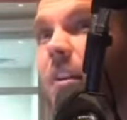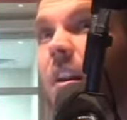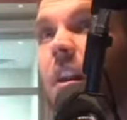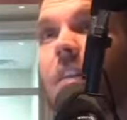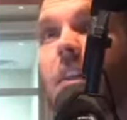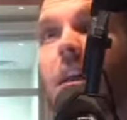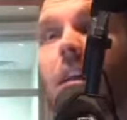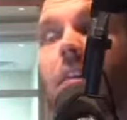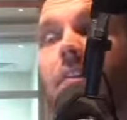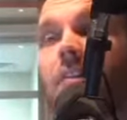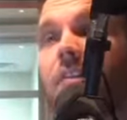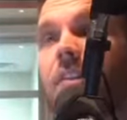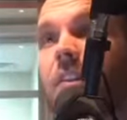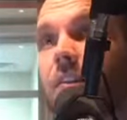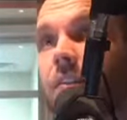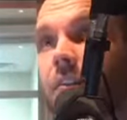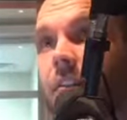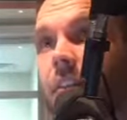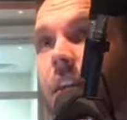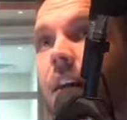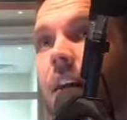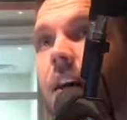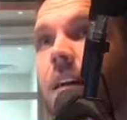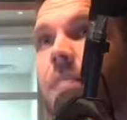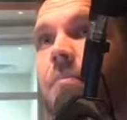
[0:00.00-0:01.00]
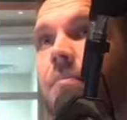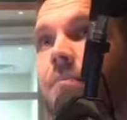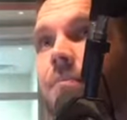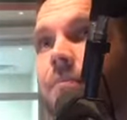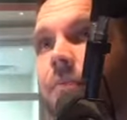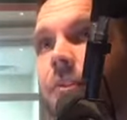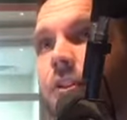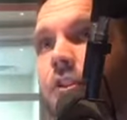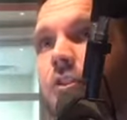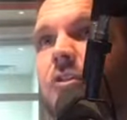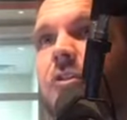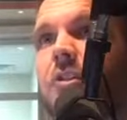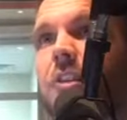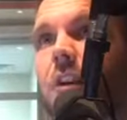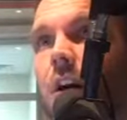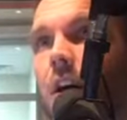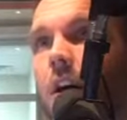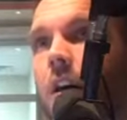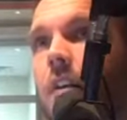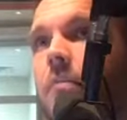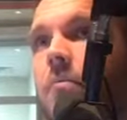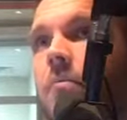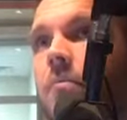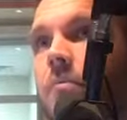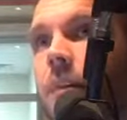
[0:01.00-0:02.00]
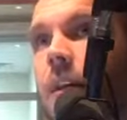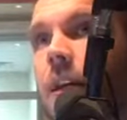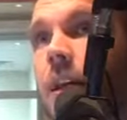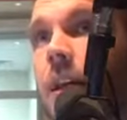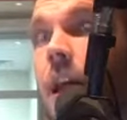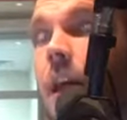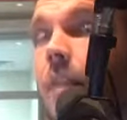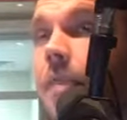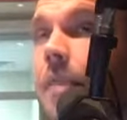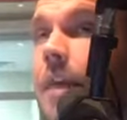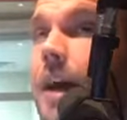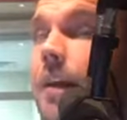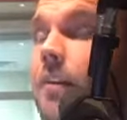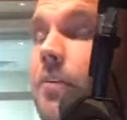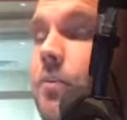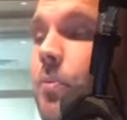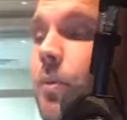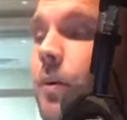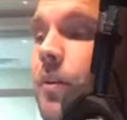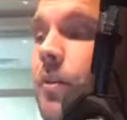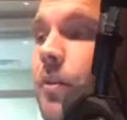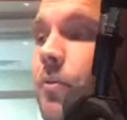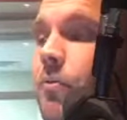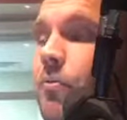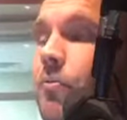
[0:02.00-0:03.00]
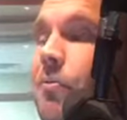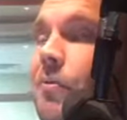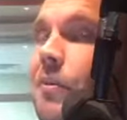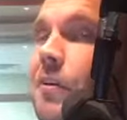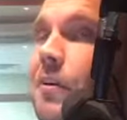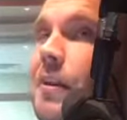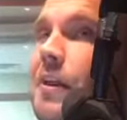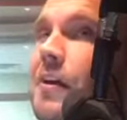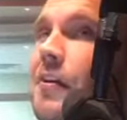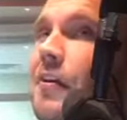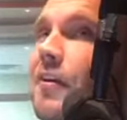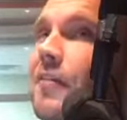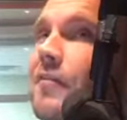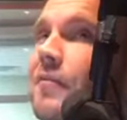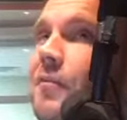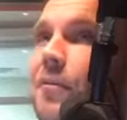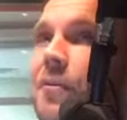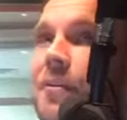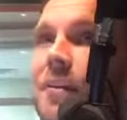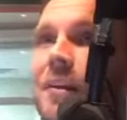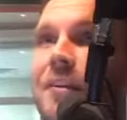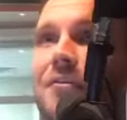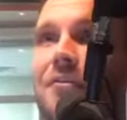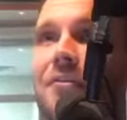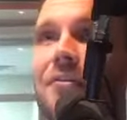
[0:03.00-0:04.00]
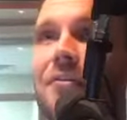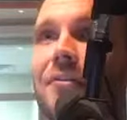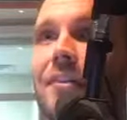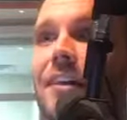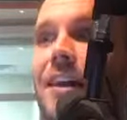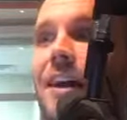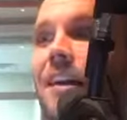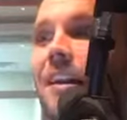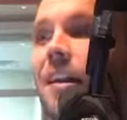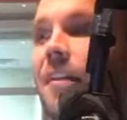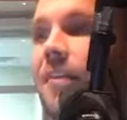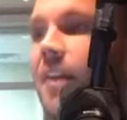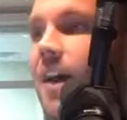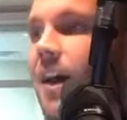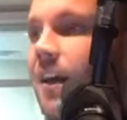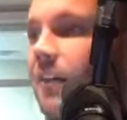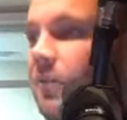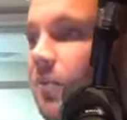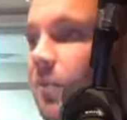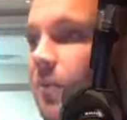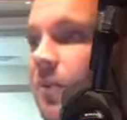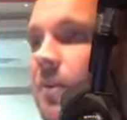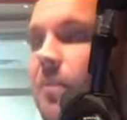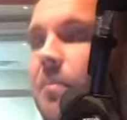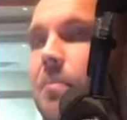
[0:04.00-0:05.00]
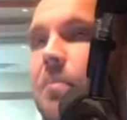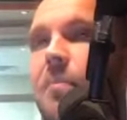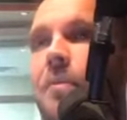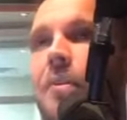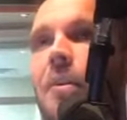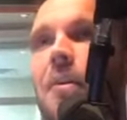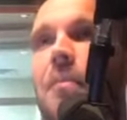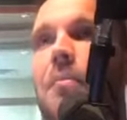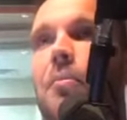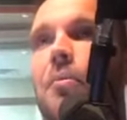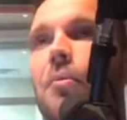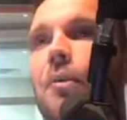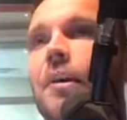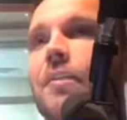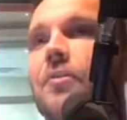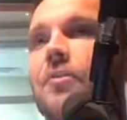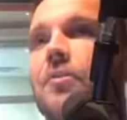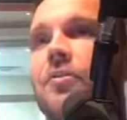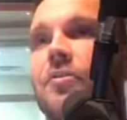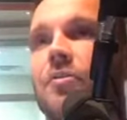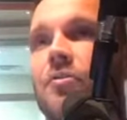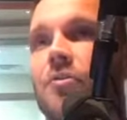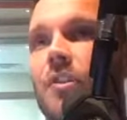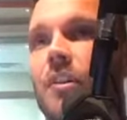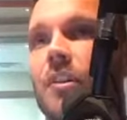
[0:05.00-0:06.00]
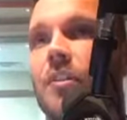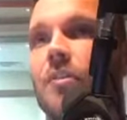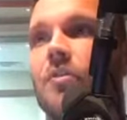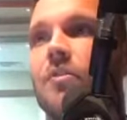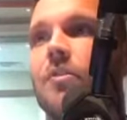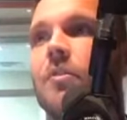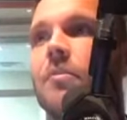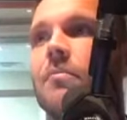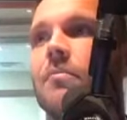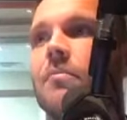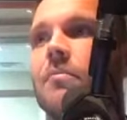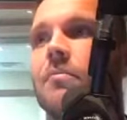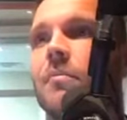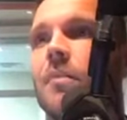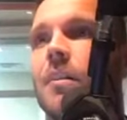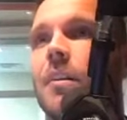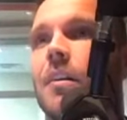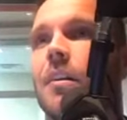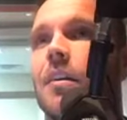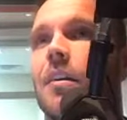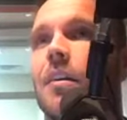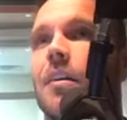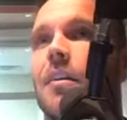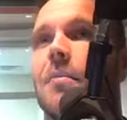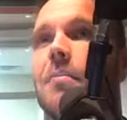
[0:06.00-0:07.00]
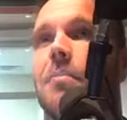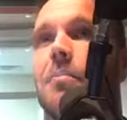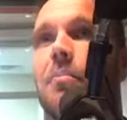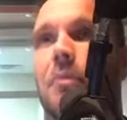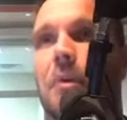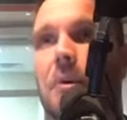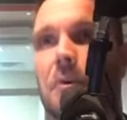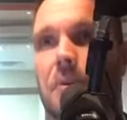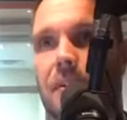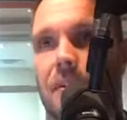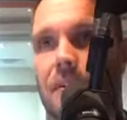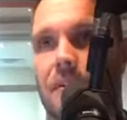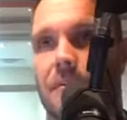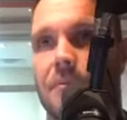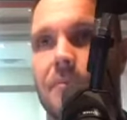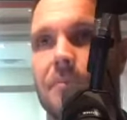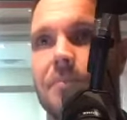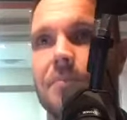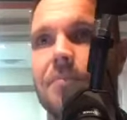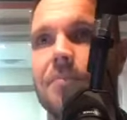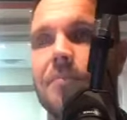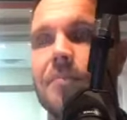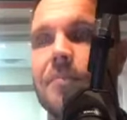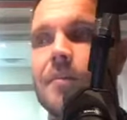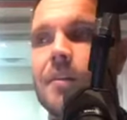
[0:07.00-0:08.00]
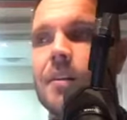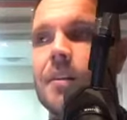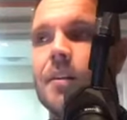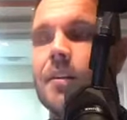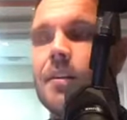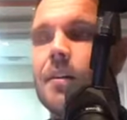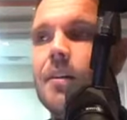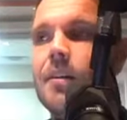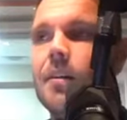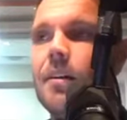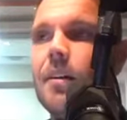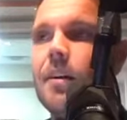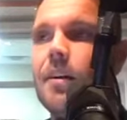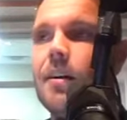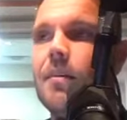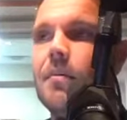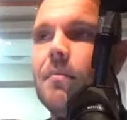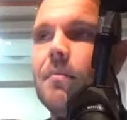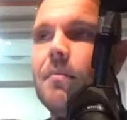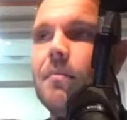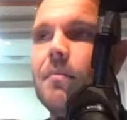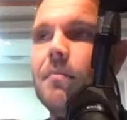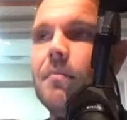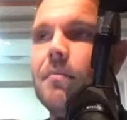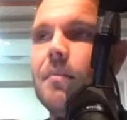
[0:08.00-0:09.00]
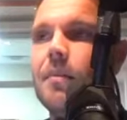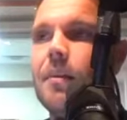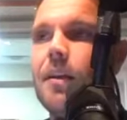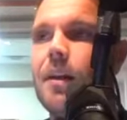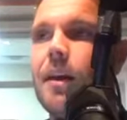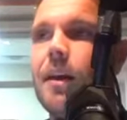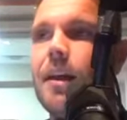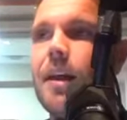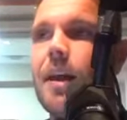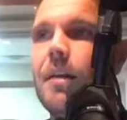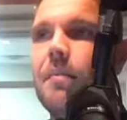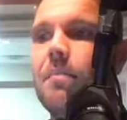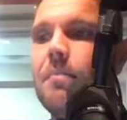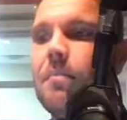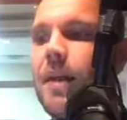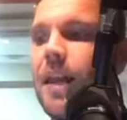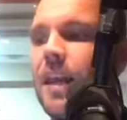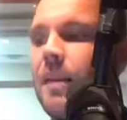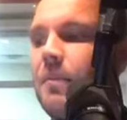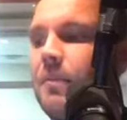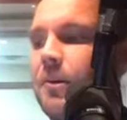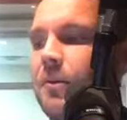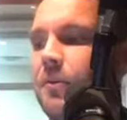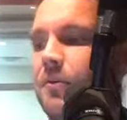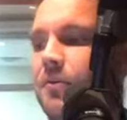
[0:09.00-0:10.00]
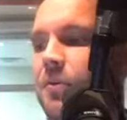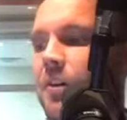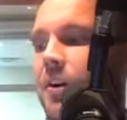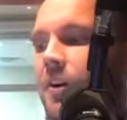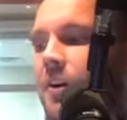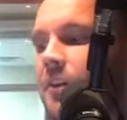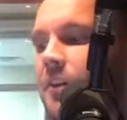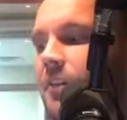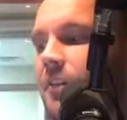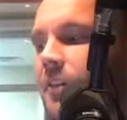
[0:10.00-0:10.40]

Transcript: on that 6th time, you're done. And that's when the really hurtful things are said, and that's when the bridge is just broken. And maybe you started